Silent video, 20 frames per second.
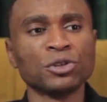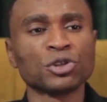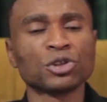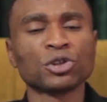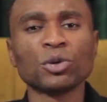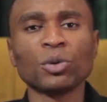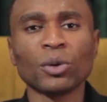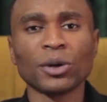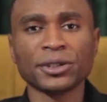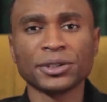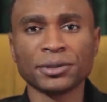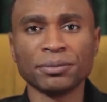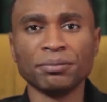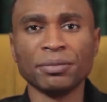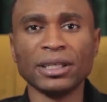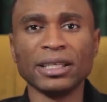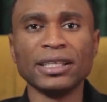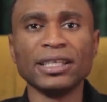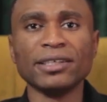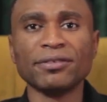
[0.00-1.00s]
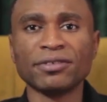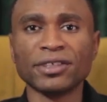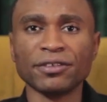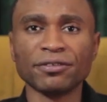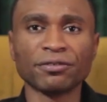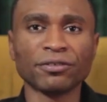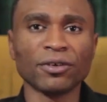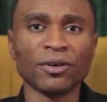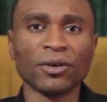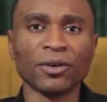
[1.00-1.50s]
towards believing
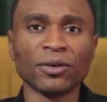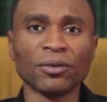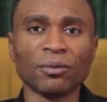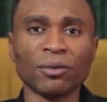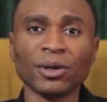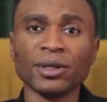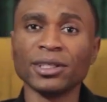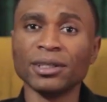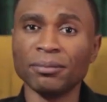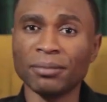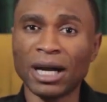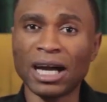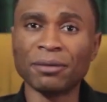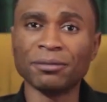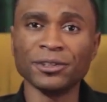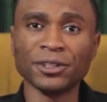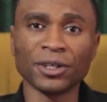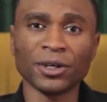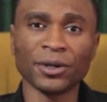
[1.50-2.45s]
for what the Bible